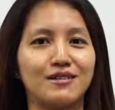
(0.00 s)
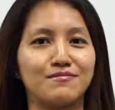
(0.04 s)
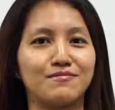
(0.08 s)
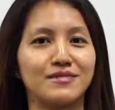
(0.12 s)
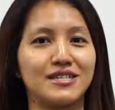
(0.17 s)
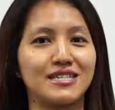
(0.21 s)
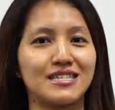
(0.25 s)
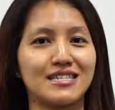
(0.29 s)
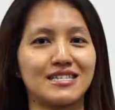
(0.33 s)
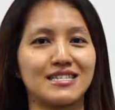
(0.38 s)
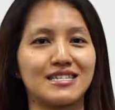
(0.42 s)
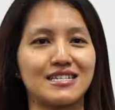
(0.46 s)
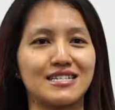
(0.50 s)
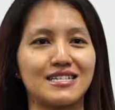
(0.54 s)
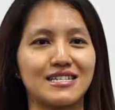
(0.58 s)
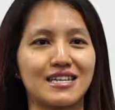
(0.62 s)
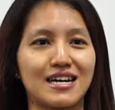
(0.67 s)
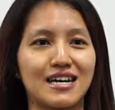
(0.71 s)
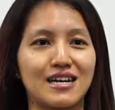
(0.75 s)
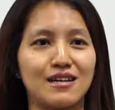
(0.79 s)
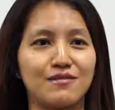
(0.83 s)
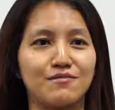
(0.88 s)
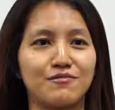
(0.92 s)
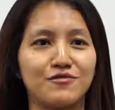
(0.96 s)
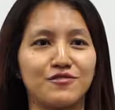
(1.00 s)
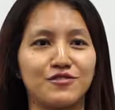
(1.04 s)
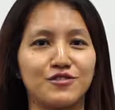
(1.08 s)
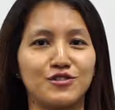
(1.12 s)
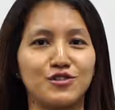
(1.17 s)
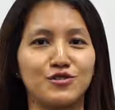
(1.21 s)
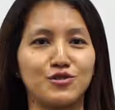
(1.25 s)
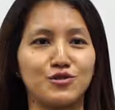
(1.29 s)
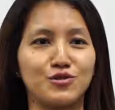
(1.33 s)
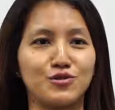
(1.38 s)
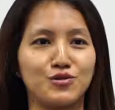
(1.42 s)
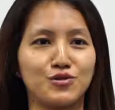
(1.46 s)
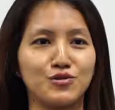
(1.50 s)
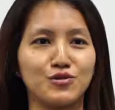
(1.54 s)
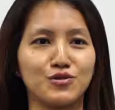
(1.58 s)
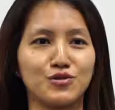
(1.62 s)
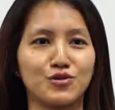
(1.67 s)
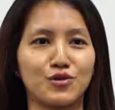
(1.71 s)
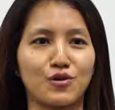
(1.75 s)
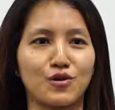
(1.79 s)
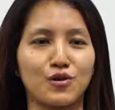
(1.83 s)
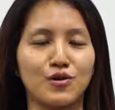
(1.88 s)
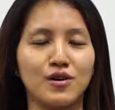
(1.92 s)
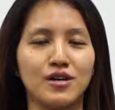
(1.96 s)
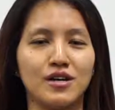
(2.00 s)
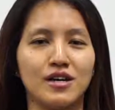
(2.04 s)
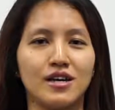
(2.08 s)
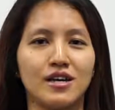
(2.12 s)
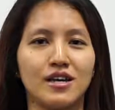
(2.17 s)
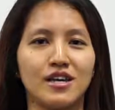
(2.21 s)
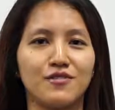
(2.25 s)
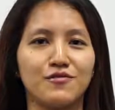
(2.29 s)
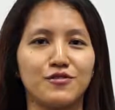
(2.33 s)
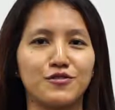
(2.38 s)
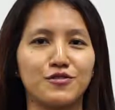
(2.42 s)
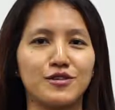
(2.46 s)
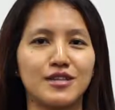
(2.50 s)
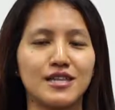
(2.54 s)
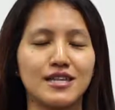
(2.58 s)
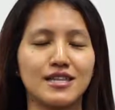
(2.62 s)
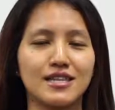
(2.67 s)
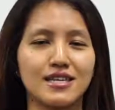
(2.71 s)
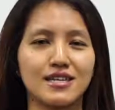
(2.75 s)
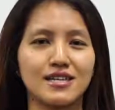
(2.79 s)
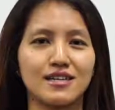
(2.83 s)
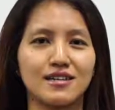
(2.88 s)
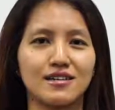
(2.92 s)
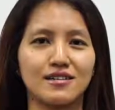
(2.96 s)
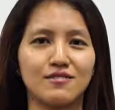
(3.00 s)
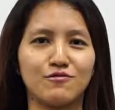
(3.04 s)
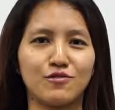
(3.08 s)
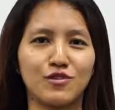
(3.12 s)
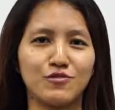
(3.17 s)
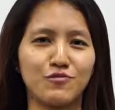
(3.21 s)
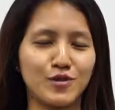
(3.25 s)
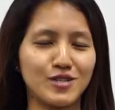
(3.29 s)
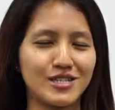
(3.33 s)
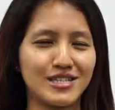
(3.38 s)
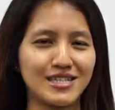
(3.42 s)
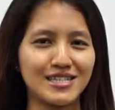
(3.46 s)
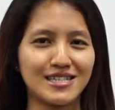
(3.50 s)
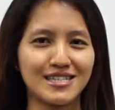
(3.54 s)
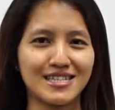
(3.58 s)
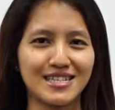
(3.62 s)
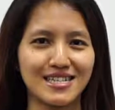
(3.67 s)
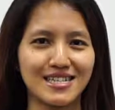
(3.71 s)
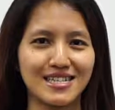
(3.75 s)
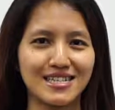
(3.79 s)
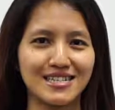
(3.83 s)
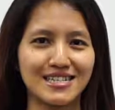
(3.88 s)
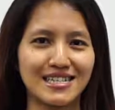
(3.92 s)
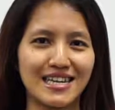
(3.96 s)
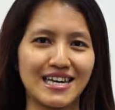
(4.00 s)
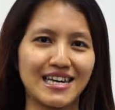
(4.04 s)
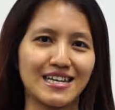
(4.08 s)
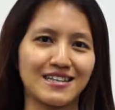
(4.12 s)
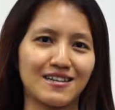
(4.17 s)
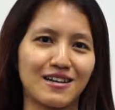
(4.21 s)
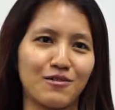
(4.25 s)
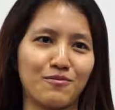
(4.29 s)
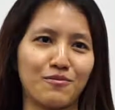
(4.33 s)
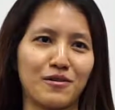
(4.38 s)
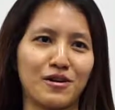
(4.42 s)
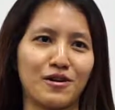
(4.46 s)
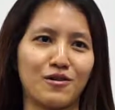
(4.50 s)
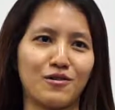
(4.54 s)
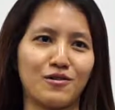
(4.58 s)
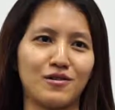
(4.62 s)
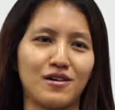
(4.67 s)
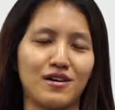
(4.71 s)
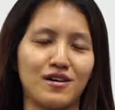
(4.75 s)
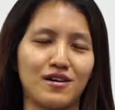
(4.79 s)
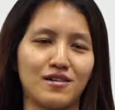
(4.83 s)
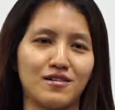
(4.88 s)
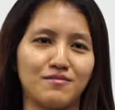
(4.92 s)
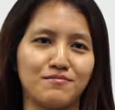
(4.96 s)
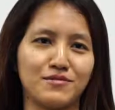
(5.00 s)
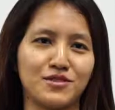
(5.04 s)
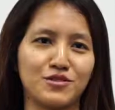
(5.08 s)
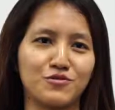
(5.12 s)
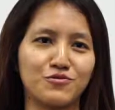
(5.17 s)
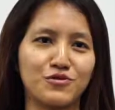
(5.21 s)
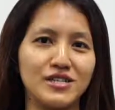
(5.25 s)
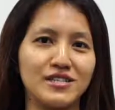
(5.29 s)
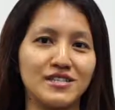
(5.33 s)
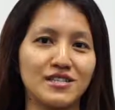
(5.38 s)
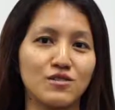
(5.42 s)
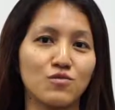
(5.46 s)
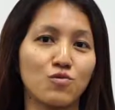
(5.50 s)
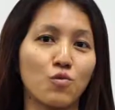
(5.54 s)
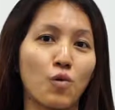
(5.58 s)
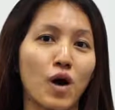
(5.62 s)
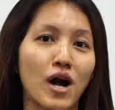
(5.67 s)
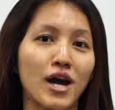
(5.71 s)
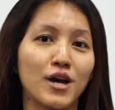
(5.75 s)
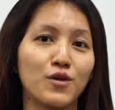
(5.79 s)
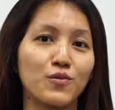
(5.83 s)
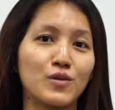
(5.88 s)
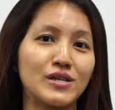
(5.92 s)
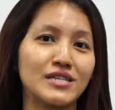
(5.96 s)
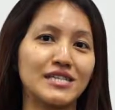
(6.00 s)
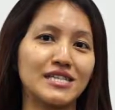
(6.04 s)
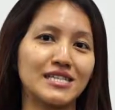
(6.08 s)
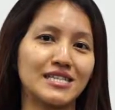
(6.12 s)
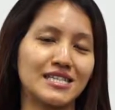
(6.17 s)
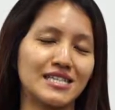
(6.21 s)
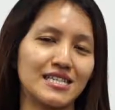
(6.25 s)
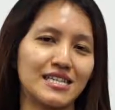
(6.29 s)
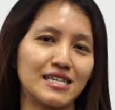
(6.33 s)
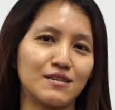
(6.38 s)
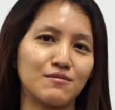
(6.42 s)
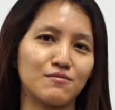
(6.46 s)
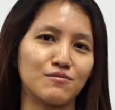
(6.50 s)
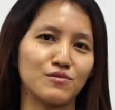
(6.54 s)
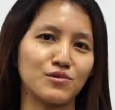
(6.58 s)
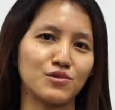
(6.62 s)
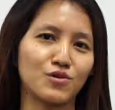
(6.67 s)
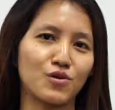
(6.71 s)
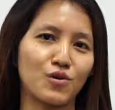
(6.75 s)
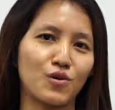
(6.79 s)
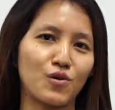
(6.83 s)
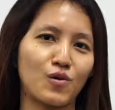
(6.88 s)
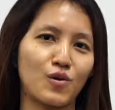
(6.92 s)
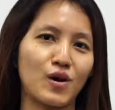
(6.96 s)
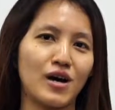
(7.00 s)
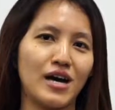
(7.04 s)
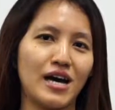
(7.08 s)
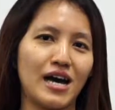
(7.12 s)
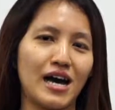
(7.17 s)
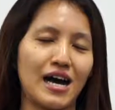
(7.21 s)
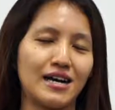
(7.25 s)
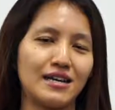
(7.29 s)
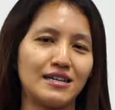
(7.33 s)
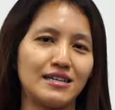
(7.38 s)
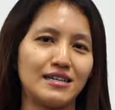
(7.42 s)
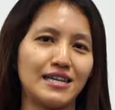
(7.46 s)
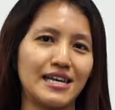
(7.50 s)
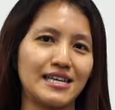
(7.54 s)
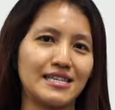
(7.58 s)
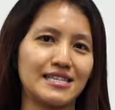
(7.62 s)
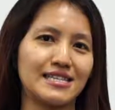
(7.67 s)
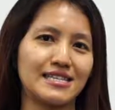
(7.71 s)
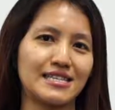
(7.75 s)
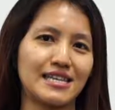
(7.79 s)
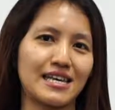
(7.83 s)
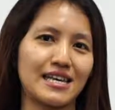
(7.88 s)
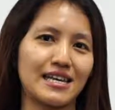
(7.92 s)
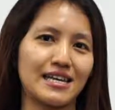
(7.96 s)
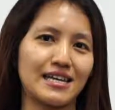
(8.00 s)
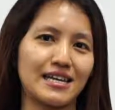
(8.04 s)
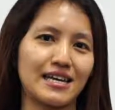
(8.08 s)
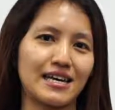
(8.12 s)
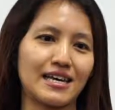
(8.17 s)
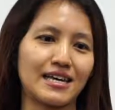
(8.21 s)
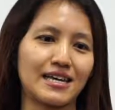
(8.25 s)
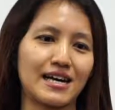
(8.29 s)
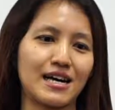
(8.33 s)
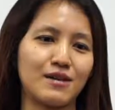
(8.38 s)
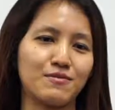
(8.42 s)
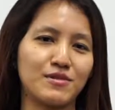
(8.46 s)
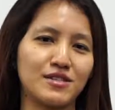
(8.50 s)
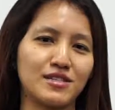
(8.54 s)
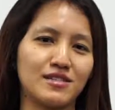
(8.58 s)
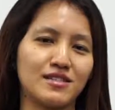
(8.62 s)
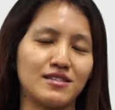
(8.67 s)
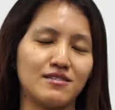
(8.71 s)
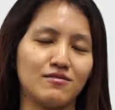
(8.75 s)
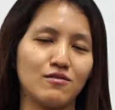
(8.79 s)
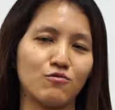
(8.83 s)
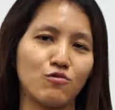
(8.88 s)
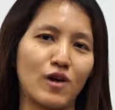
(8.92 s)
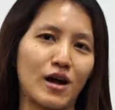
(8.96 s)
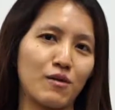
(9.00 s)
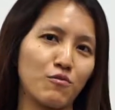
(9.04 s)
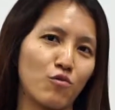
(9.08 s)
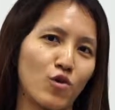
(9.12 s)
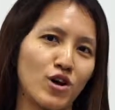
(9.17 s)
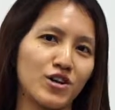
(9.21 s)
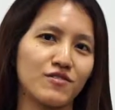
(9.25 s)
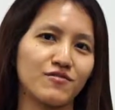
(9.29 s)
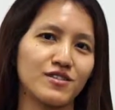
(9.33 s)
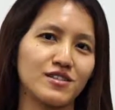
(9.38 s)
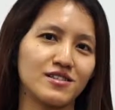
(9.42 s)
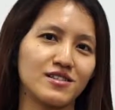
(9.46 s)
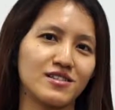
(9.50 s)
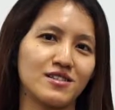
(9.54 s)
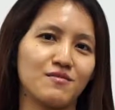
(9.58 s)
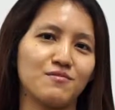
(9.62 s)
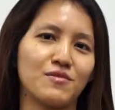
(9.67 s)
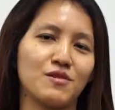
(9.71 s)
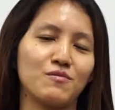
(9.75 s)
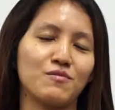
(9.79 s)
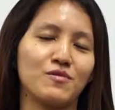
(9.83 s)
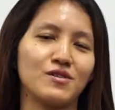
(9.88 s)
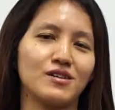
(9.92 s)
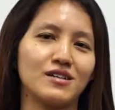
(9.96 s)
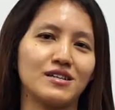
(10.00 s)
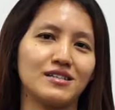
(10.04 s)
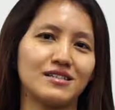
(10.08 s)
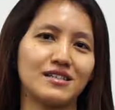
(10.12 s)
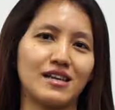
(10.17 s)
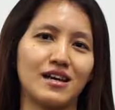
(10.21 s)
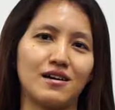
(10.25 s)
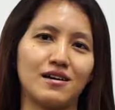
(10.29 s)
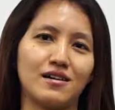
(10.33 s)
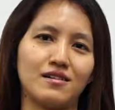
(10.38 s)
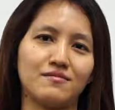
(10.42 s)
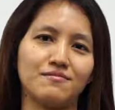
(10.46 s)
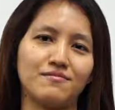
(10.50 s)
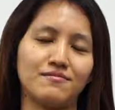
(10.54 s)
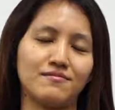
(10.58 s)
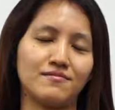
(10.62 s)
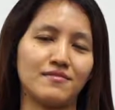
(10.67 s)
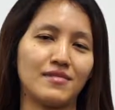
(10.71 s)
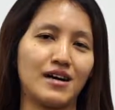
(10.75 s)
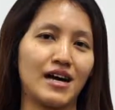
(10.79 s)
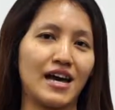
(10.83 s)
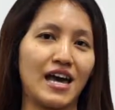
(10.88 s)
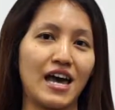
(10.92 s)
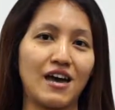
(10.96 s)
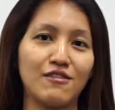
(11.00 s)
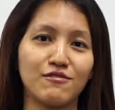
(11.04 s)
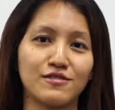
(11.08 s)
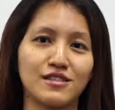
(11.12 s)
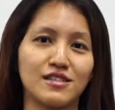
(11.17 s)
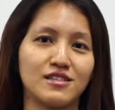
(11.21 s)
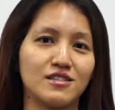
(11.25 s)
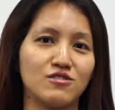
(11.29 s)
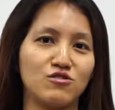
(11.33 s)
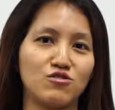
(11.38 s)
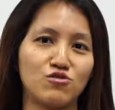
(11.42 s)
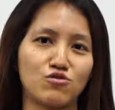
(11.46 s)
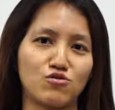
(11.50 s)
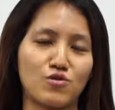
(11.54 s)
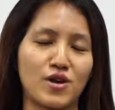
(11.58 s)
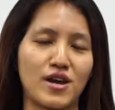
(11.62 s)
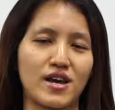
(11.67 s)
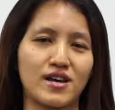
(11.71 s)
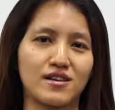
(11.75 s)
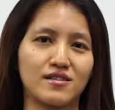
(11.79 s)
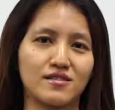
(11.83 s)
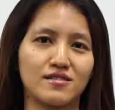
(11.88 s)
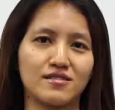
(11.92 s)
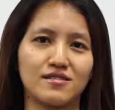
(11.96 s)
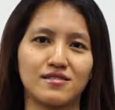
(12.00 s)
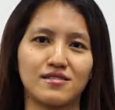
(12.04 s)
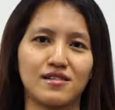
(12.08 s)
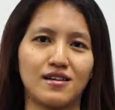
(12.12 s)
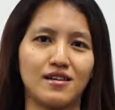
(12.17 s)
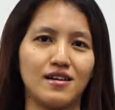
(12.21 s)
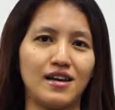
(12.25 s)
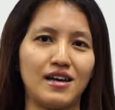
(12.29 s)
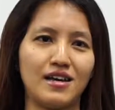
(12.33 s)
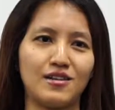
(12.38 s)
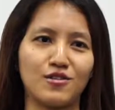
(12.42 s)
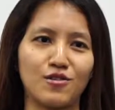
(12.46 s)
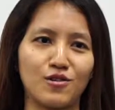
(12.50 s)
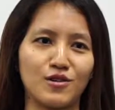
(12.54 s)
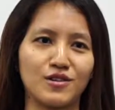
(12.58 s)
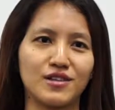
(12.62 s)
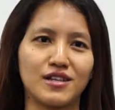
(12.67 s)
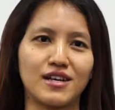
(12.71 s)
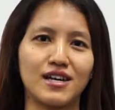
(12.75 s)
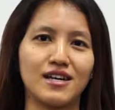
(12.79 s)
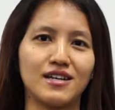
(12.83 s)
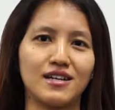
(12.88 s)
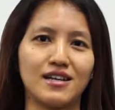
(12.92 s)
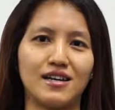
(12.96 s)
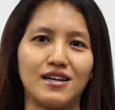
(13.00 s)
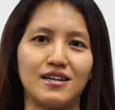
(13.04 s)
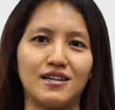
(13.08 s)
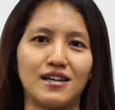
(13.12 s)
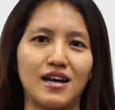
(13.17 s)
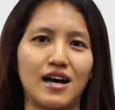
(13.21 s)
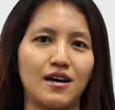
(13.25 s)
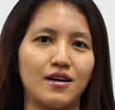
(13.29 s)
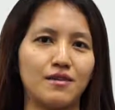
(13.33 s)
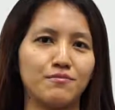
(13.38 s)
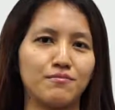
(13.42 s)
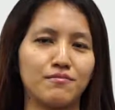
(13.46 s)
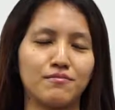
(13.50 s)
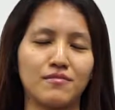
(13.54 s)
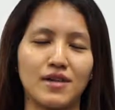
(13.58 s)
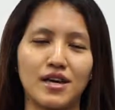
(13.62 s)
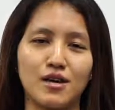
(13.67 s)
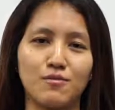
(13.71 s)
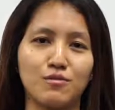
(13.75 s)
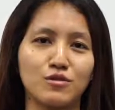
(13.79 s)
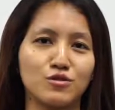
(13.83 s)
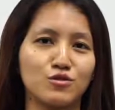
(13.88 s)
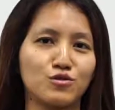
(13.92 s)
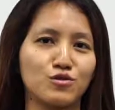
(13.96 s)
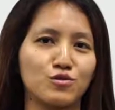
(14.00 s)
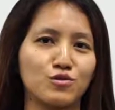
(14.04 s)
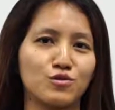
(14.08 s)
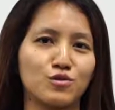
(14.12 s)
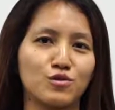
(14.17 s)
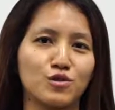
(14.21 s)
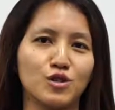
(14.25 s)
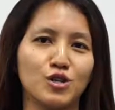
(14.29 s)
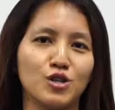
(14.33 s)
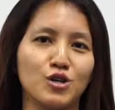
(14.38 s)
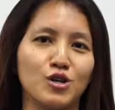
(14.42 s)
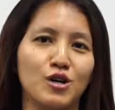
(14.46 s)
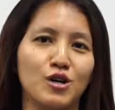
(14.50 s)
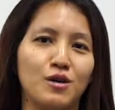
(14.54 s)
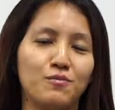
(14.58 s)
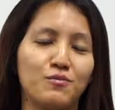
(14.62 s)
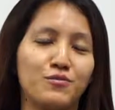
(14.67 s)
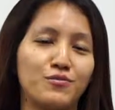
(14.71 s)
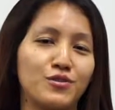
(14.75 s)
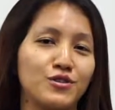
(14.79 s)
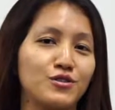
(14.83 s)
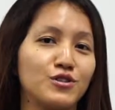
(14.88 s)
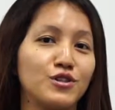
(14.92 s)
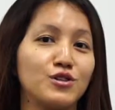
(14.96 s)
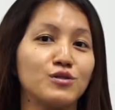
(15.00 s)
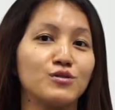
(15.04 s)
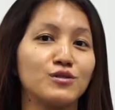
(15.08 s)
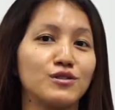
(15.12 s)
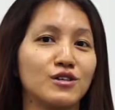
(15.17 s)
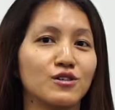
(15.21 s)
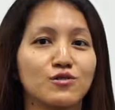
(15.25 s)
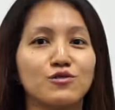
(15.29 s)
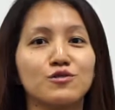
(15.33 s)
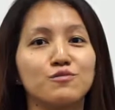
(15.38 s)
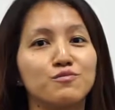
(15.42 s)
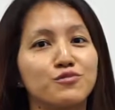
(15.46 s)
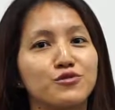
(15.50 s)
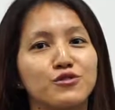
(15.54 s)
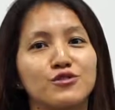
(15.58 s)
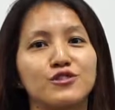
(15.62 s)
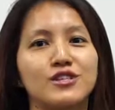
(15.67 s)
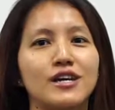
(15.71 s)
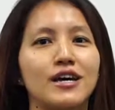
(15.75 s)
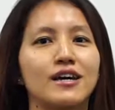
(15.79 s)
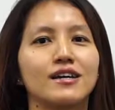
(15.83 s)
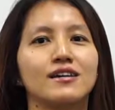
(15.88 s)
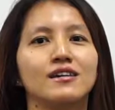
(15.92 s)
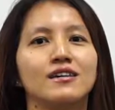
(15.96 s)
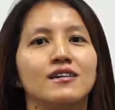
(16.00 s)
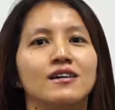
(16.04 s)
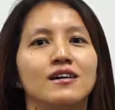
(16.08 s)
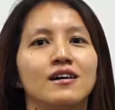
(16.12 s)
this is the time for you to do so. If you really think, if we just think again about the reason why we need team. So let's say like I'm one of the team members, I have certain strengths and all that, and I'm able to produce a good project.